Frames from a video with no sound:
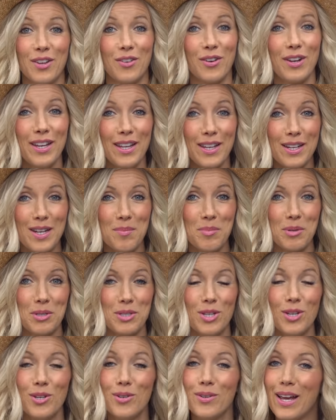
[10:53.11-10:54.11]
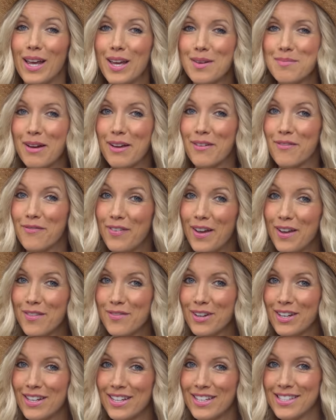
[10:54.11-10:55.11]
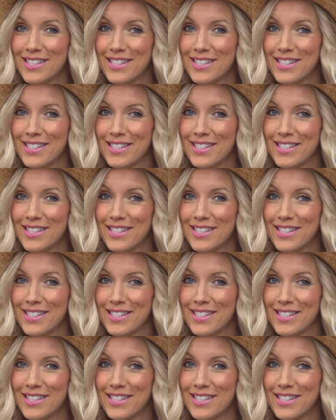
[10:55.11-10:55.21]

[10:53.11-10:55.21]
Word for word: Ingredient number two, and my favorite,